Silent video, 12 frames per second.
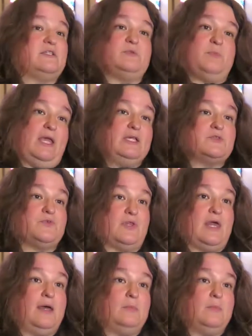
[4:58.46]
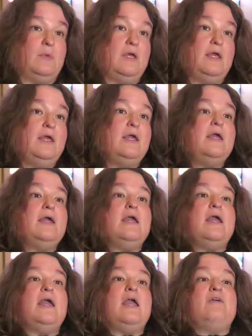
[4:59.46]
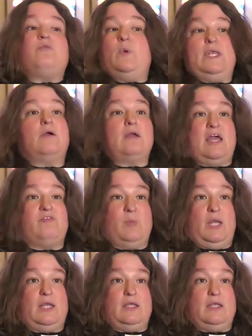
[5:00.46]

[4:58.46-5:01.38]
space for them if we don't have money.